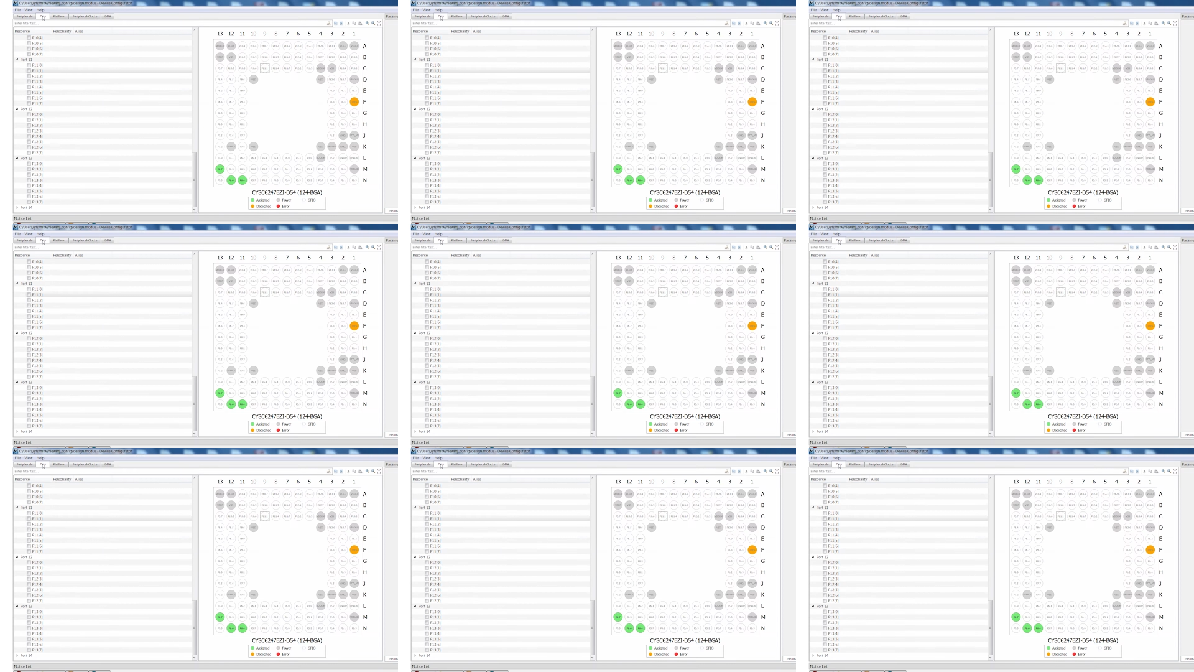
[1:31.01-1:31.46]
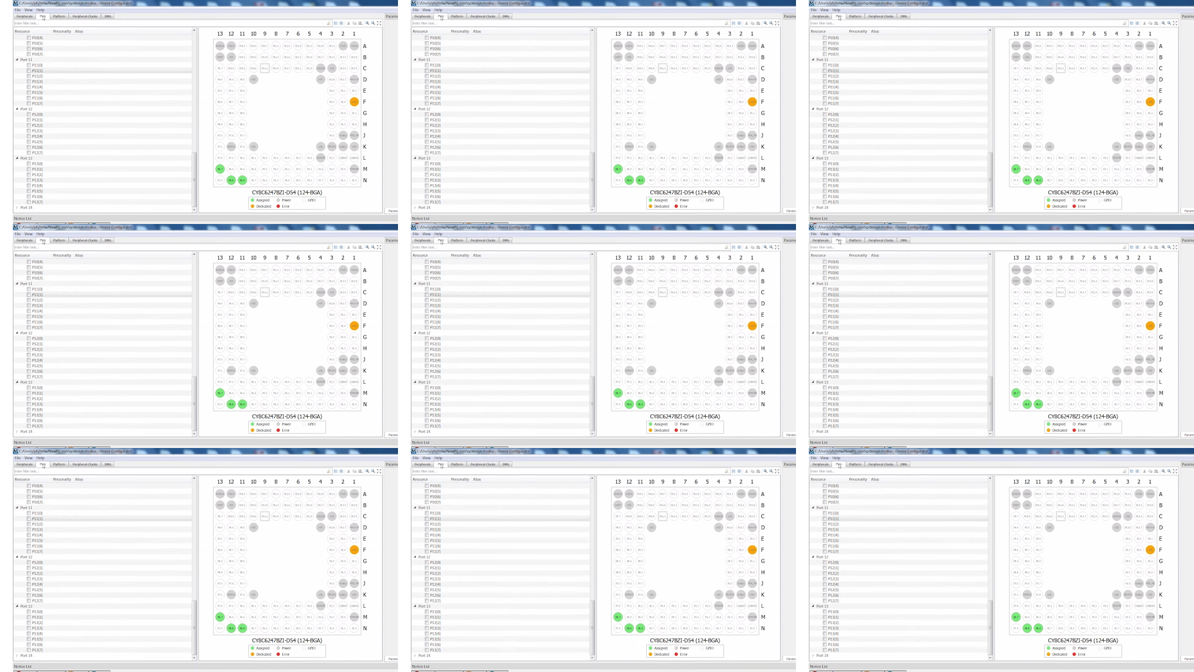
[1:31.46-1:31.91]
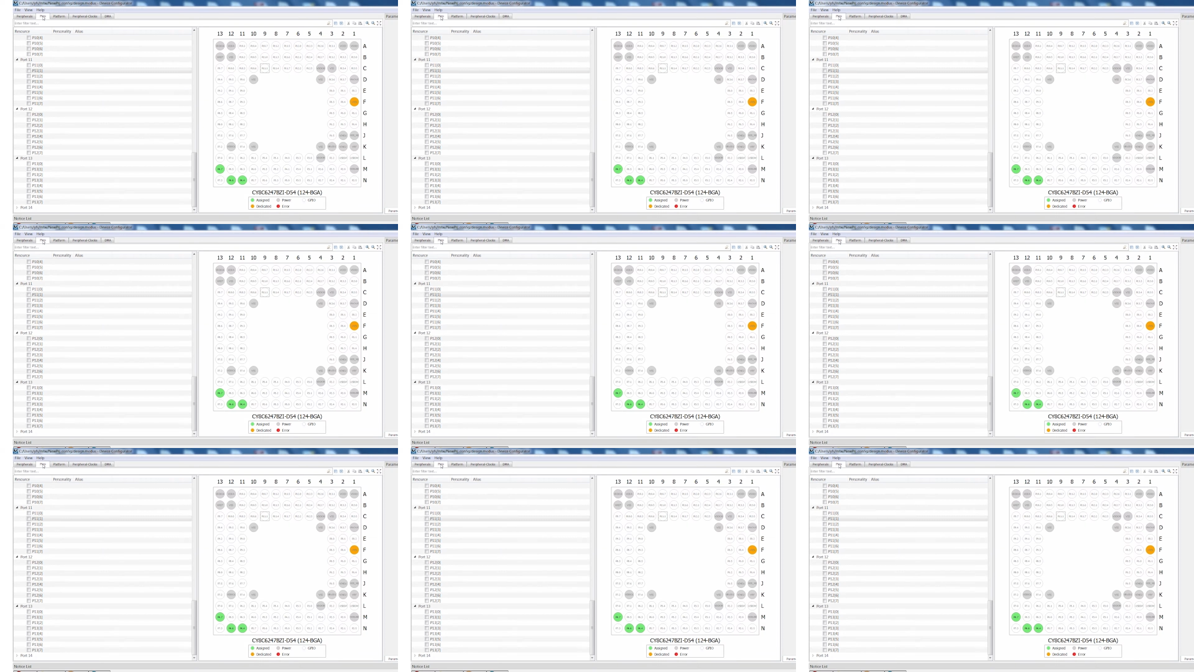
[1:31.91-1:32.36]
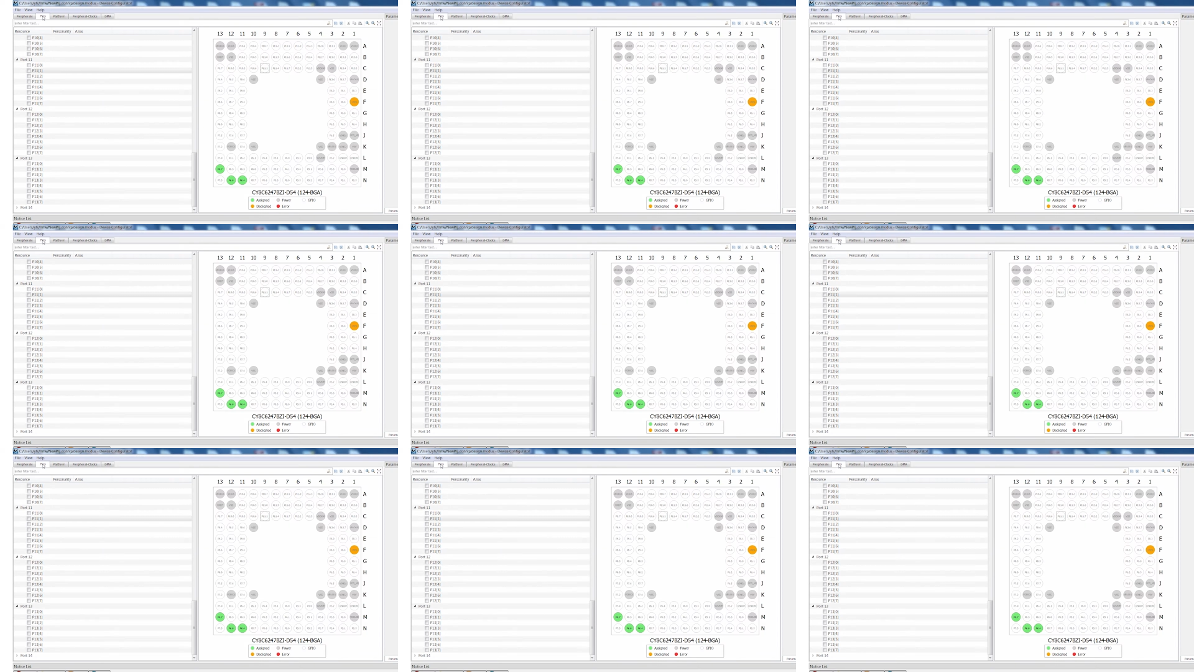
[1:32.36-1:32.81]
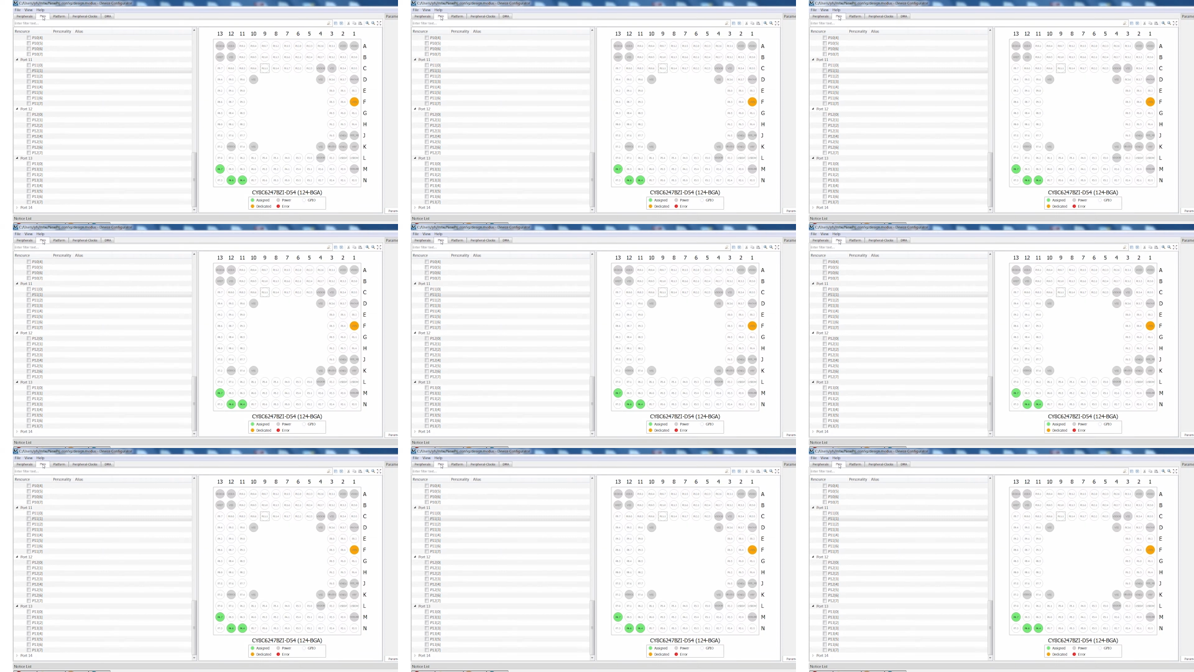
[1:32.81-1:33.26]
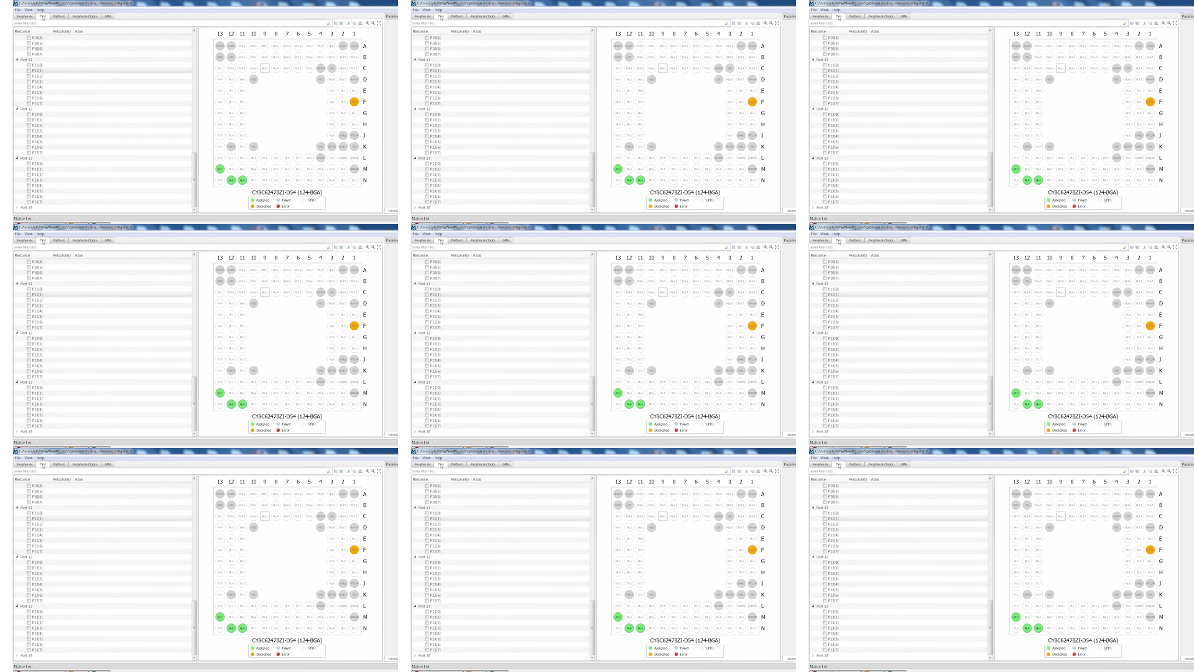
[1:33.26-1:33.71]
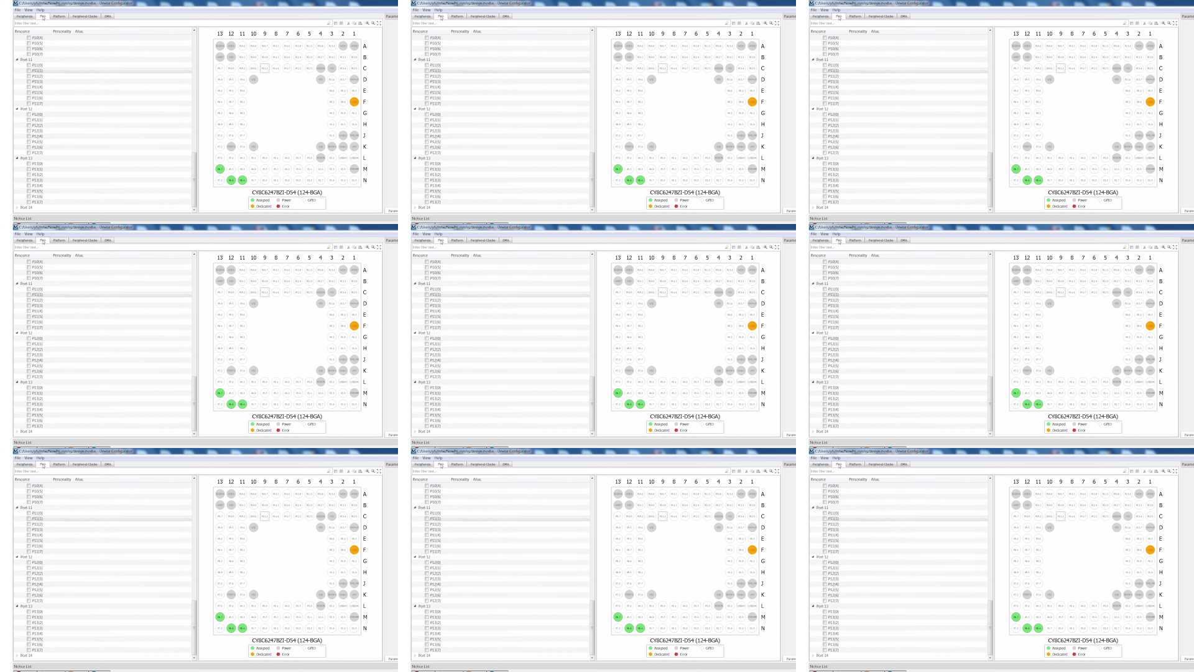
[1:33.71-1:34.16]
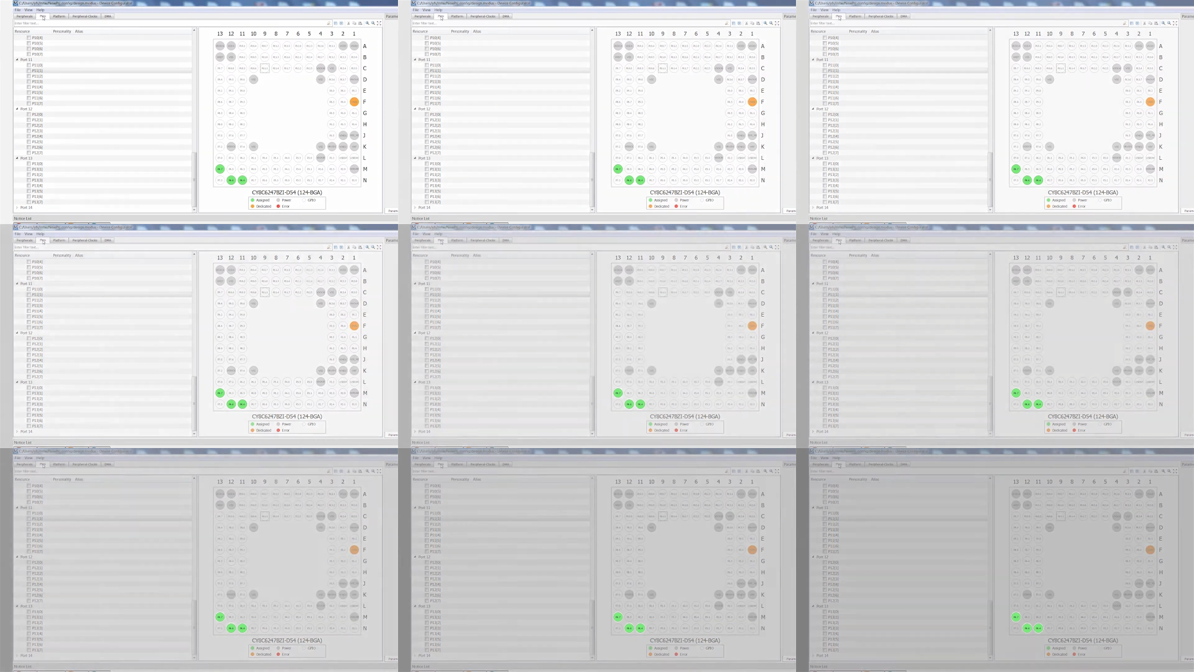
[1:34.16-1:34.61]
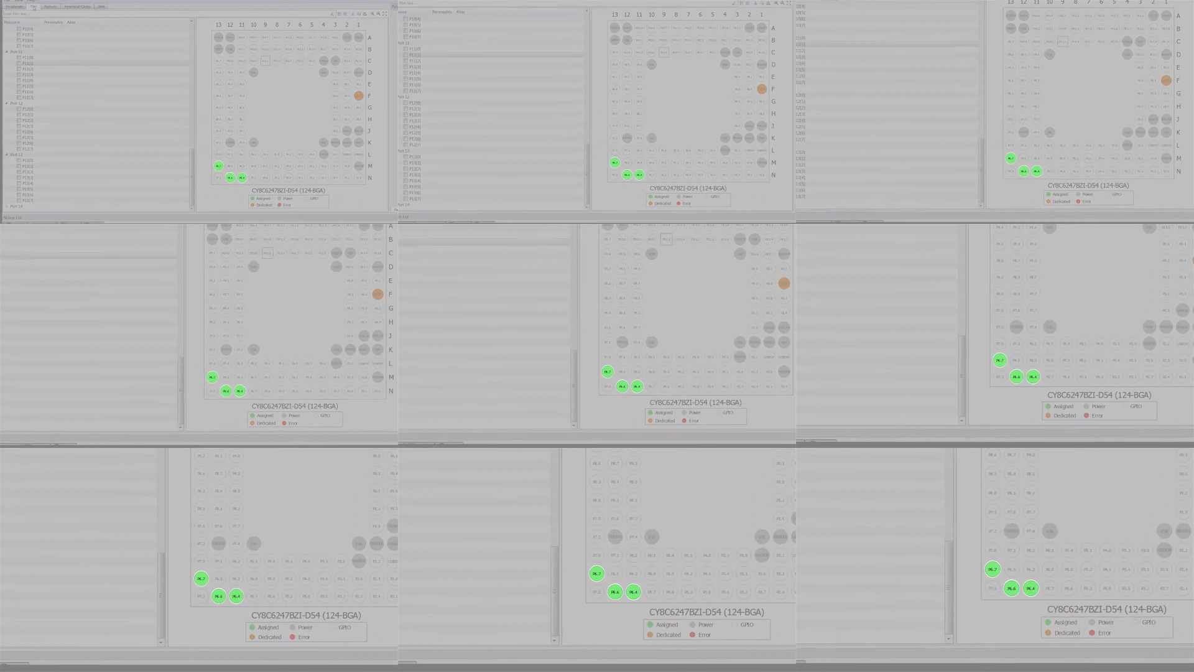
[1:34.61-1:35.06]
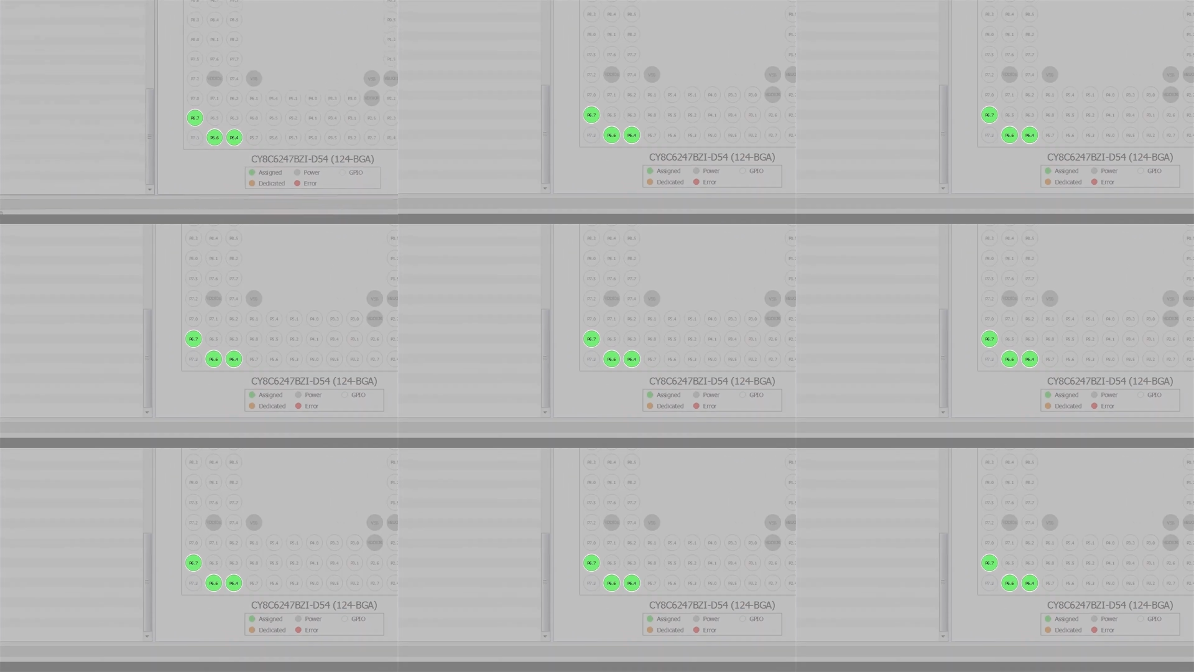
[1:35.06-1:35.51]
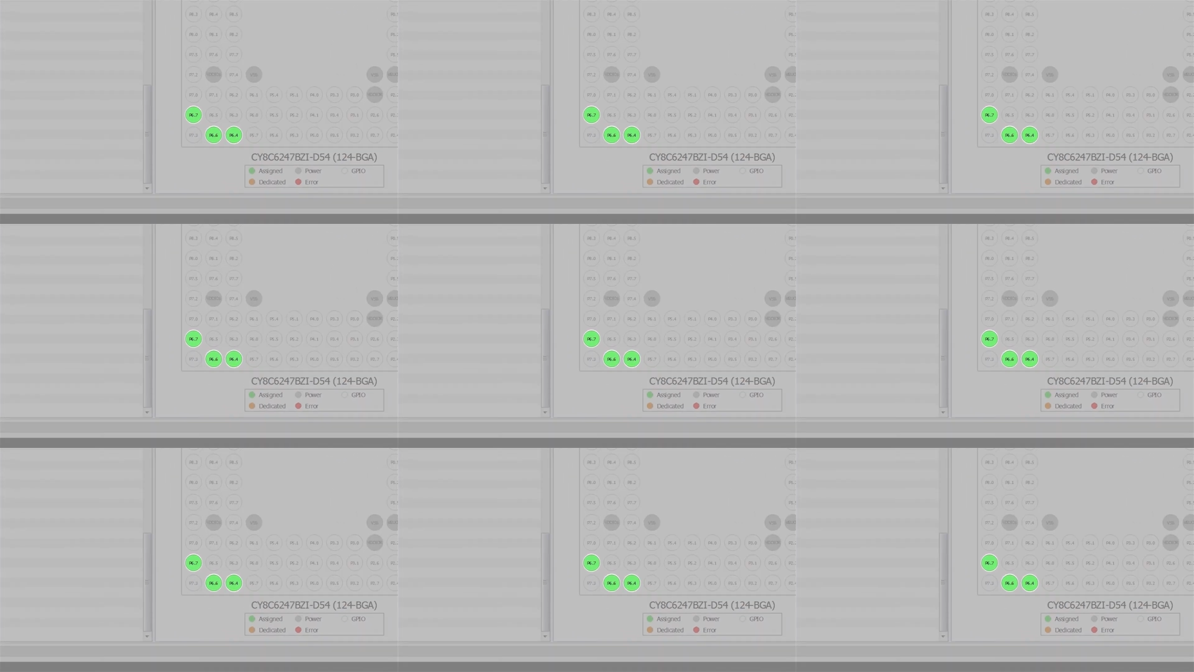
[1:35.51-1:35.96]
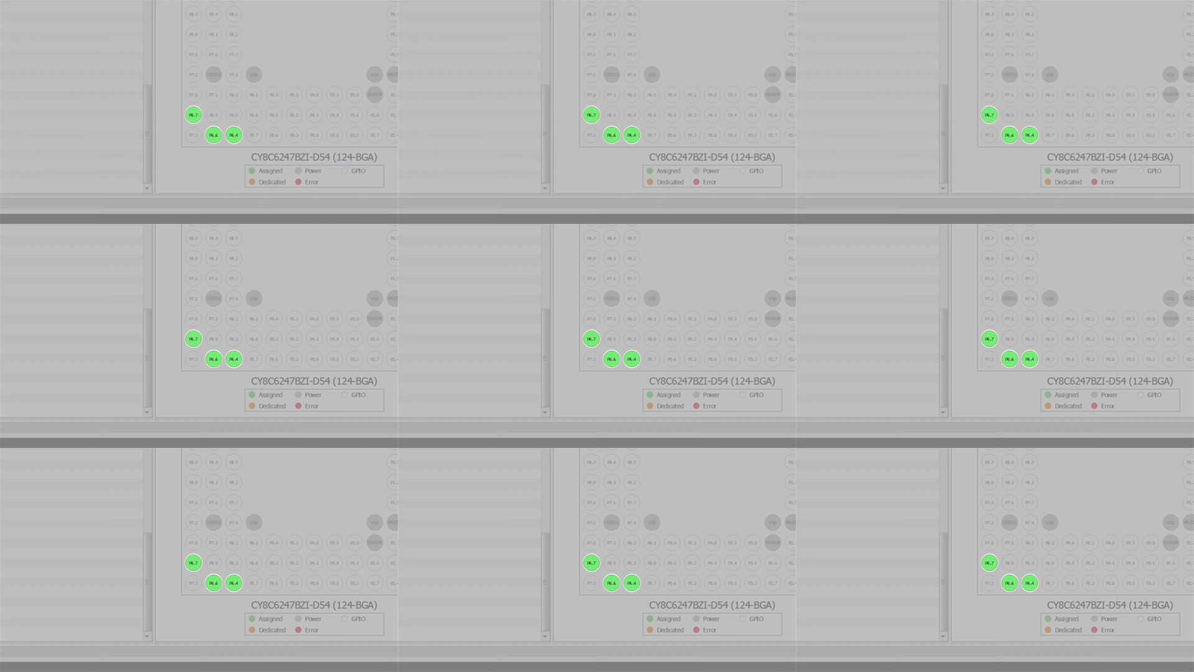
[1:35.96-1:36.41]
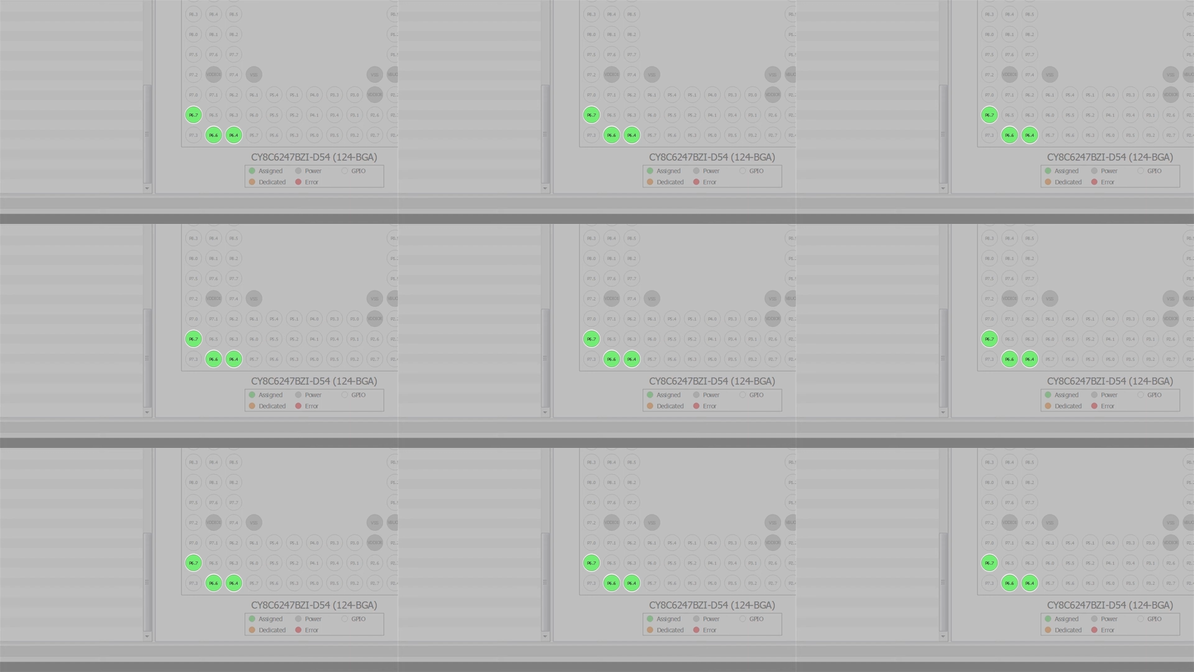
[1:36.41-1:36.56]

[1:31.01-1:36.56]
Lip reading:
(no speaker visible)